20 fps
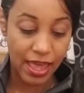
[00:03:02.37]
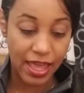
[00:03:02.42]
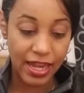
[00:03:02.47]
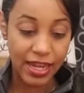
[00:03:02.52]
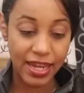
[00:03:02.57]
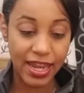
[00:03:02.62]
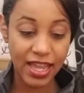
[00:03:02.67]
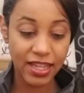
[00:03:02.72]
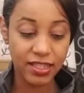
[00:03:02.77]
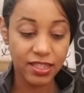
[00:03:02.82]

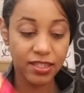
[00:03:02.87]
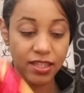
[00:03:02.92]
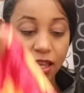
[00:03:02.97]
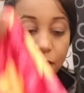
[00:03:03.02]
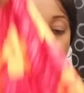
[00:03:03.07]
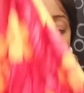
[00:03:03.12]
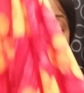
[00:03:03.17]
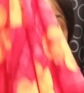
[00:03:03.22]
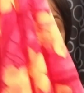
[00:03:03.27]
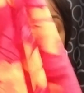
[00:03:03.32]
Next
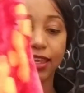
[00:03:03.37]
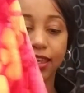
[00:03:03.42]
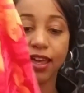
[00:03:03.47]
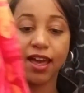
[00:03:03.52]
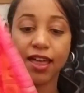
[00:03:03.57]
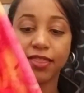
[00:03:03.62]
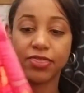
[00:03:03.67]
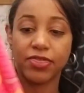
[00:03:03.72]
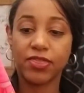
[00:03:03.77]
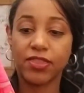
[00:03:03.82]
up, I
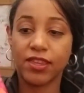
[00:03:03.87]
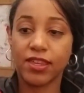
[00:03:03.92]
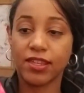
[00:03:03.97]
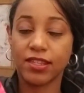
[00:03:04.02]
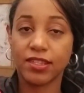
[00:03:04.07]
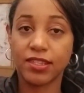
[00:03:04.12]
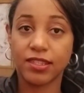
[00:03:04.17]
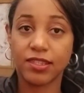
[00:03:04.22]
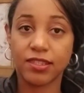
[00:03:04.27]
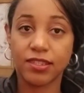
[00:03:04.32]
got
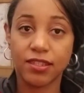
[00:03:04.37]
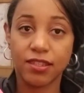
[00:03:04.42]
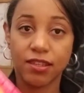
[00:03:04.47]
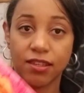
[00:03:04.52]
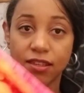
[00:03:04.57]
this